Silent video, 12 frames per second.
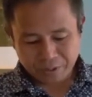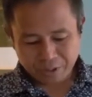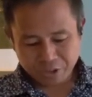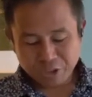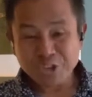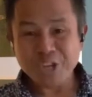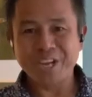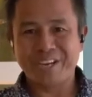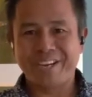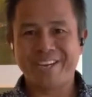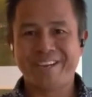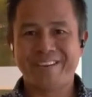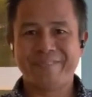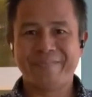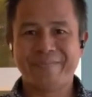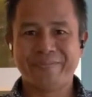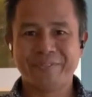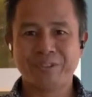seek
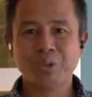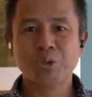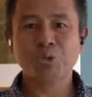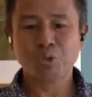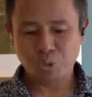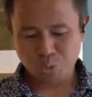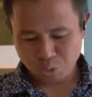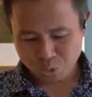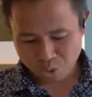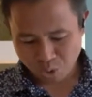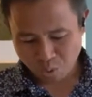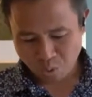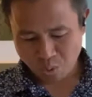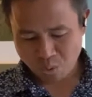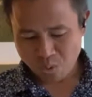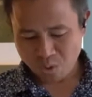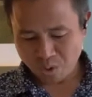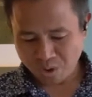to
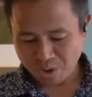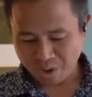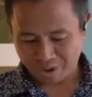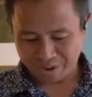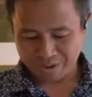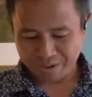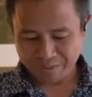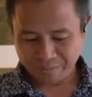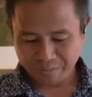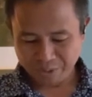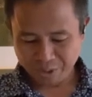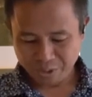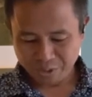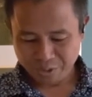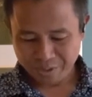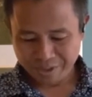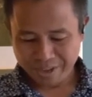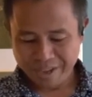know God
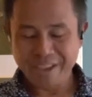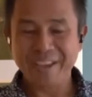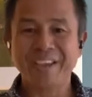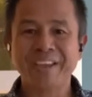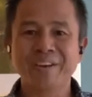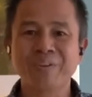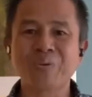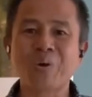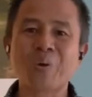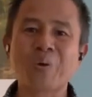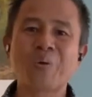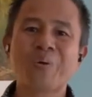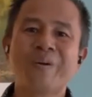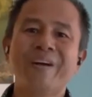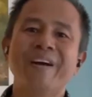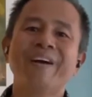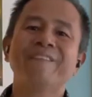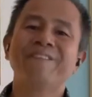and grow
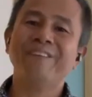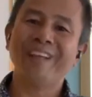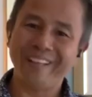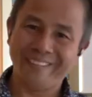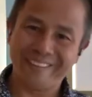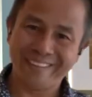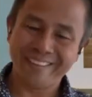our faith.